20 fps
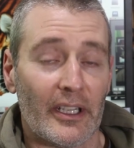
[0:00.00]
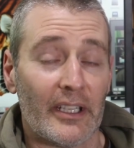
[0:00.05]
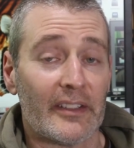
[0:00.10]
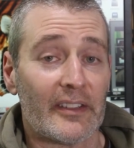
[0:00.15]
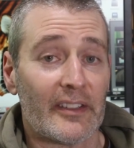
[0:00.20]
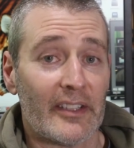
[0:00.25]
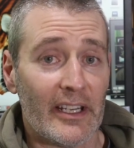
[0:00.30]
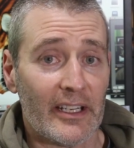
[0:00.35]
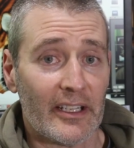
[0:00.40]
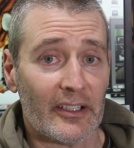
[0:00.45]

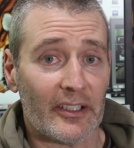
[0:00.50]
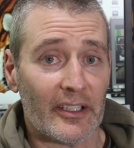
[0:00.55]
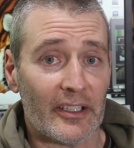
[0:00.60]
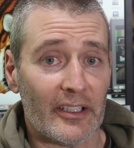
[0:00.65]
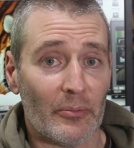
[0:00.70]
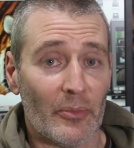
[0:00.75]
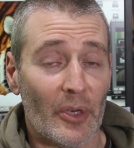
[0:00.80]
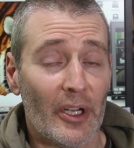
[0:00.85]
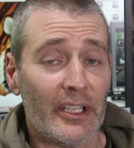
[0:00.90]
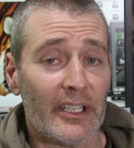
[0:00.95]
And
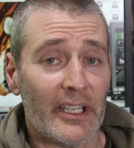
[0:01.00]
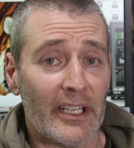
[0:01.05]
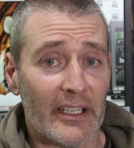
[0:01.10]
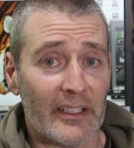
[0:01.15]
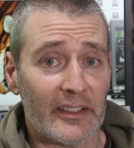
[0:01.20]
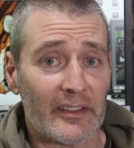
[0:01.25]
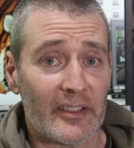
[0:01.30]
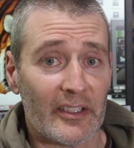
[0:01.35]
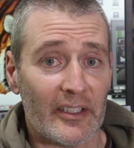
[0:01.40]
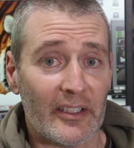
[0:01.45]
secondly, my
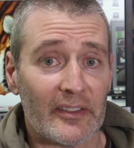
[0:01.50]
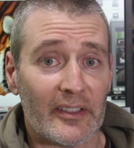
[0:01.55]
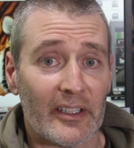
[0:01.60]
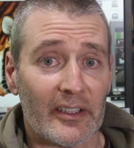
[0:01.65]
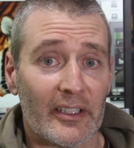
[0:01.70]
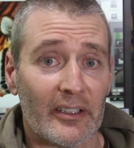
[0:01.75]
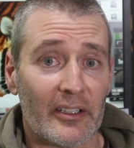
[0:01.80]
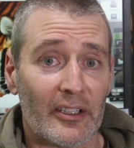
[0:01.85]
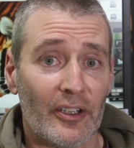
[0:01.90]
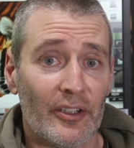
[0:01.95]
guess is
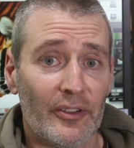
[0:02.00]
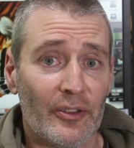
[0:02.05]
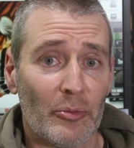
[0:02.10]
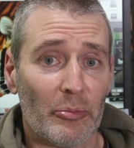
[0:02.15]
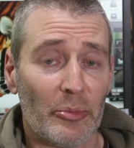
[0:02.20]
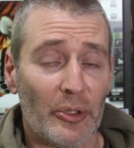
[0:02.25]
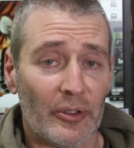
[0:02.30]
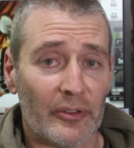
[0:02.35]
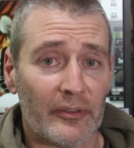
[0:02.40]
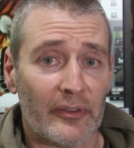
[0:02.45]
that the kernel
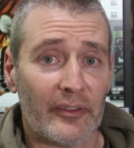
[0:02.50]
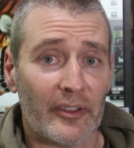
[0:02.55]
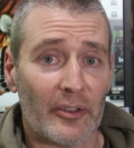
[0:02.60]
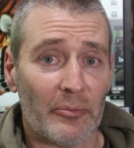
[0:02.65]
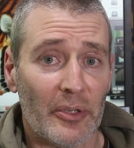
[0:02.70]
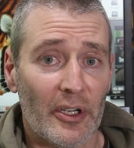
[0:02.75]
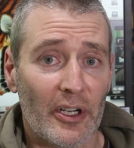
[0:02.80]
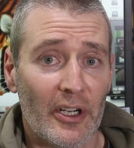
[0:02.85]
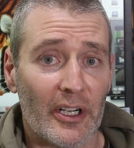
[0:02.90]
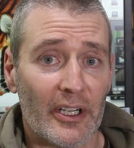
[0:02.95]
built for the
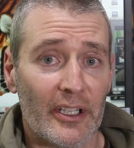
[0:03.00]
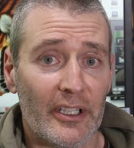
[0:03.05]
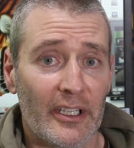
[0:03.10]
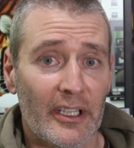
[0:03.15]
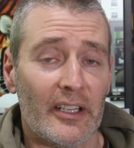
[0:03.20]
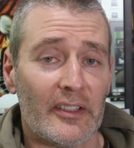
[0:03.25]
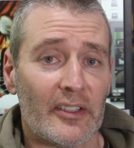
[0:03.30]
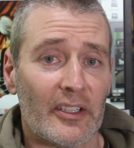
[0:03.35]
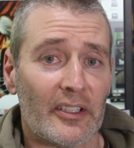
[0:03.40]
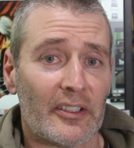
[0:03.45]
Pi
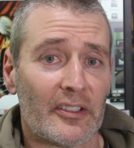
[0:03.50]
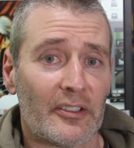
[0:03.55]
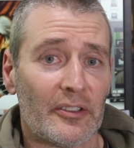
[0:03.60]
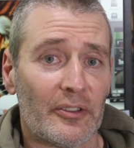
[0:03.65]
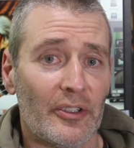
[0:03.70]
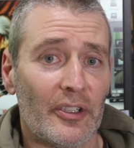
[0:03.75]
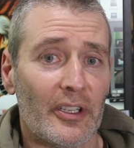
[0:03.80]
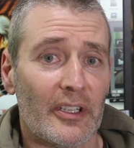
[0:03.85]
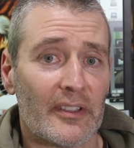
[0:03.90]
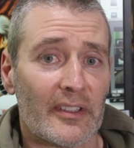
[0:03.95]
is
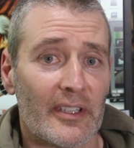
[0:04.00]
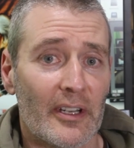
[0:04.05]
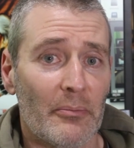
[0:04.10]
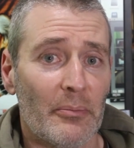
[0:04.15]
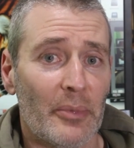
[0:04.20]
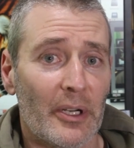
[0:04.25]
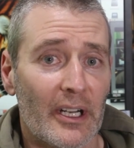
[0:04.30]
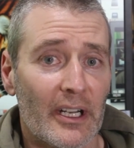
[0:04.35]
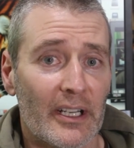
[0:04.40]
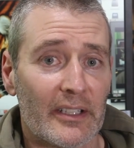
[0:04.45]
excluding
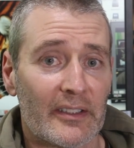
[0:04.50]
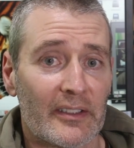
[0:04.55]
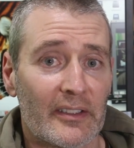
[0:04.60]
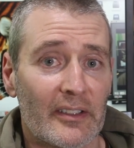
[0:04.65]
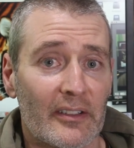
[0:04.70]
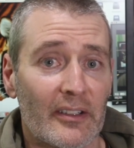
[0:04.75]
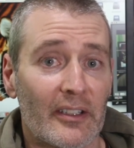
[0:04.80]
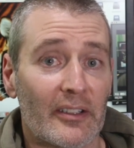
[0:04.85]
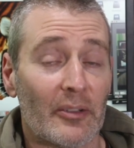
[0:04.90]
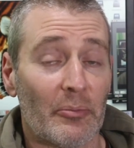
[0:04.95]
some
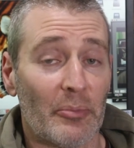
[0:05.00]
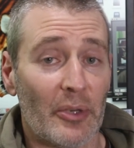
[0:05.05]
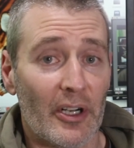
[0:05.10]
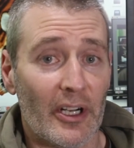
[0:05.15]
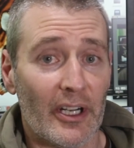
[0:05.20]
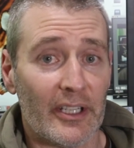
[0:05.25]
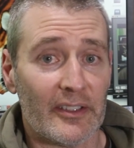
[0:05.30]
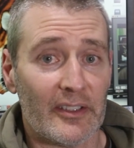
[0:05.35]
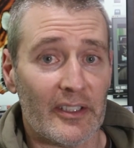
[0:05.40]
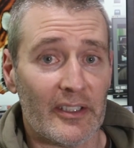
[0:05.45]
parts that the
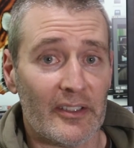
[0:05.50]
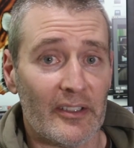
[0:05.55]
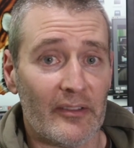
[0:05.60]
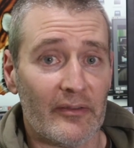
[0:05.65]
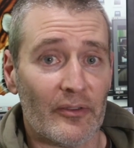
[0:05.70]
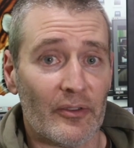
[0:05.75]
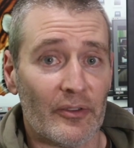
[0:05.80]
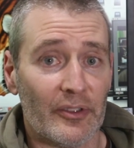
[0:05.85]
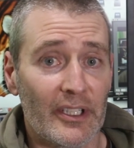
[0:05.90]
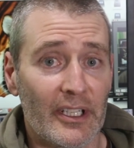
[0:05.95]

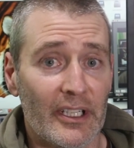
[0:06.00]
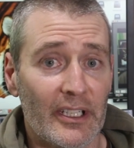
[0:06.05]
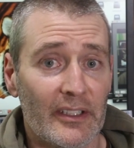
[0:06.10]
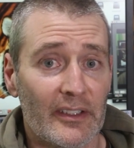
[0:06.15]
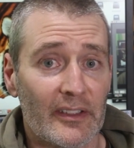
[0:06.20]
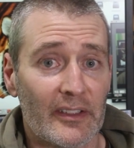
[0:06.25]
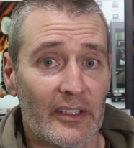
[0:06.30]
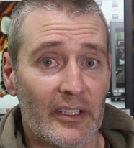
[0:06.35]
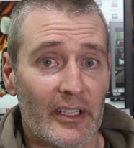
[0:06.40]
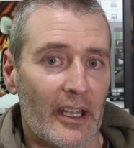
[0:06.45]
Pine64
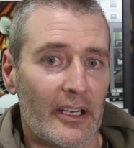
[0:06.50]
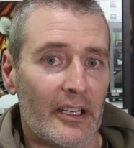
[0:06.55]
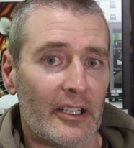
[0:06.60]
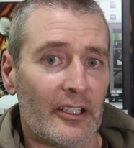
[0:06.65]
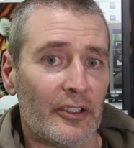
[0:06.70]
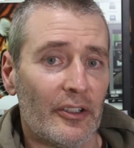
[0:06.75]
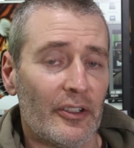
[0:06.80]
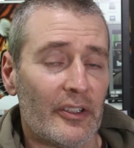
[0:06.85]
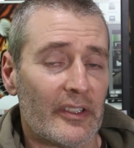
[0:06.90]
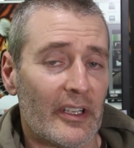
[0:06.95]
needs, and
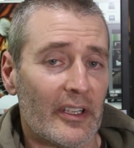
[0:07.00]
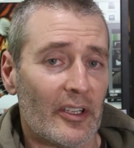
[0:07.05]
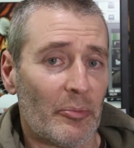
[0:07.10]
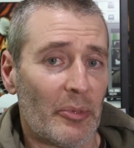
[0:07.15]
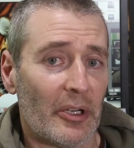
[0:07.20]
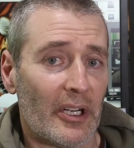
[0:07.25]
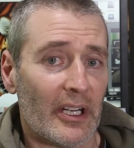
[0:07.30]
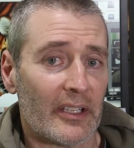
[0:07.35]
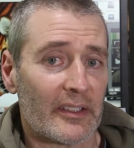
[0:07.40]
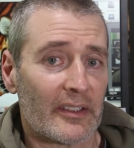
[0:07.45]
includes other
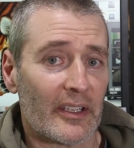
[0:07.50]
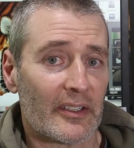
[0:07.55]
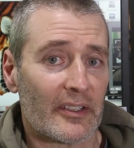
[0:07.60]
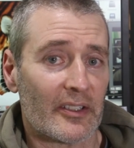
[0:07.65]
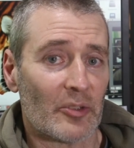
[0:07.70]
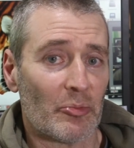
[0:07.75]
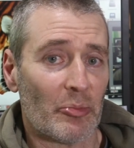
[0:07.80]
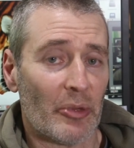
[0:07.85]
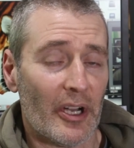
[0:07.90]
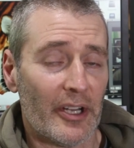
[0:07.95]
parts such
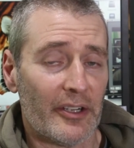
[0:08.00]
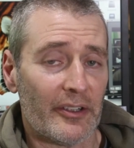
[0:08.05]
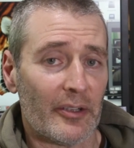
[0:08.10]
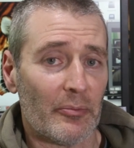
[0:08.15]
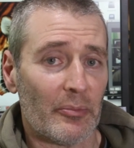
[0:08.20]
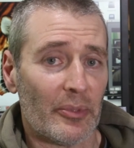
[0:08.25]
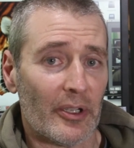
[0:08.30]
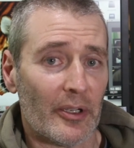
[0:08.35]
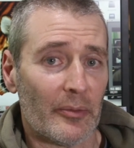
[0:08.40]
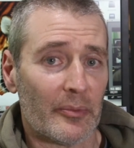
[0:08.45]
as
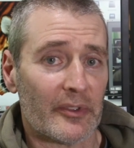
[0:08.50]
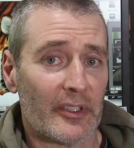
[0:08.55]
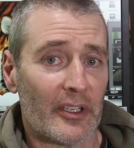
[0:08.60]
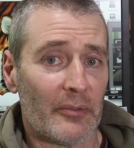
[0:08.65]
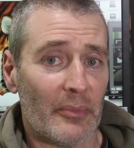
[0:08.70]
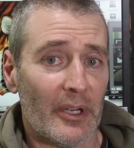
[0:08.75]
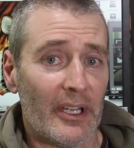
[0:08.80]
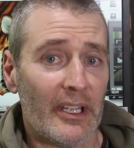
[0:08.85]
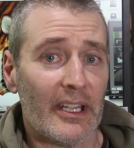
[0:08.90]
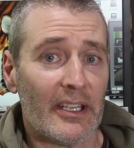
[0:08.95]
binary blobs
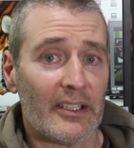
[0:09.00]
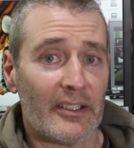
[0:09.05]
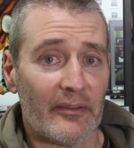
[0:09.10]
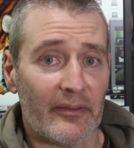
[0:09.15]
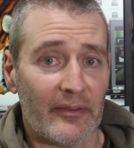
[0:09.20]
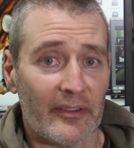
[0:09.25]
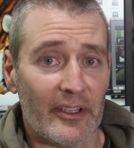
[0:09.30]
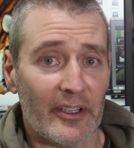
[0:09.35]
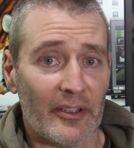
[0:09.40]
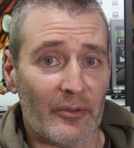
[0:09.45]
that may
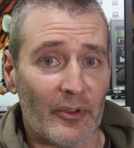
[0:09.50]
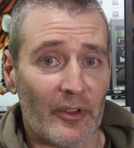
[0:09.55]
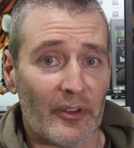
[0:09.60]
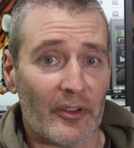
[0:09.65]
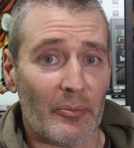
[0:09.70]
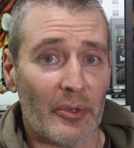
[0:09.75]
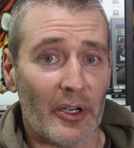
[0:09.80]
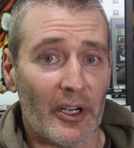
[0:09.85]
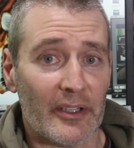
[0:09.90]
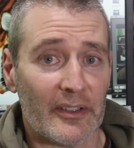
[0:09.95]
interfere
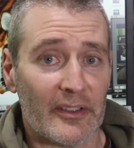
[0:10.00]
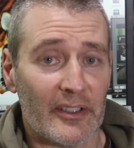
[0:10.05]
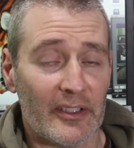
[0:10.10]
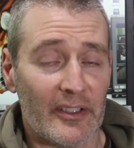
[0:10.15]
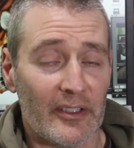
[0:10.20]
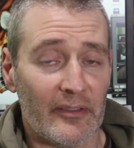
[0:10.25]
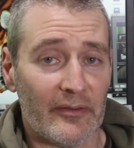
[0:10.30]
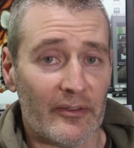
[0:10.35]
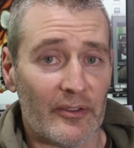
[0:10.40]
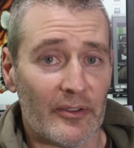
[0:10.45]
with the
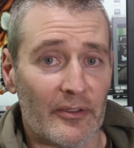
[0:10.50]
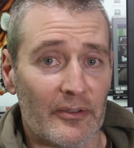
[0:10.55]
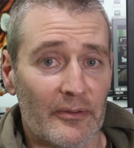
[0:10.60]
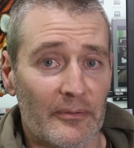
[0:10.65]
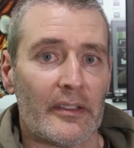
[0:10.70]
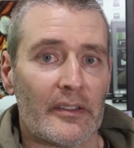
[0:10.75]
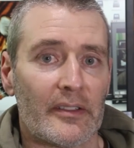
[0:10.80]
Pine64.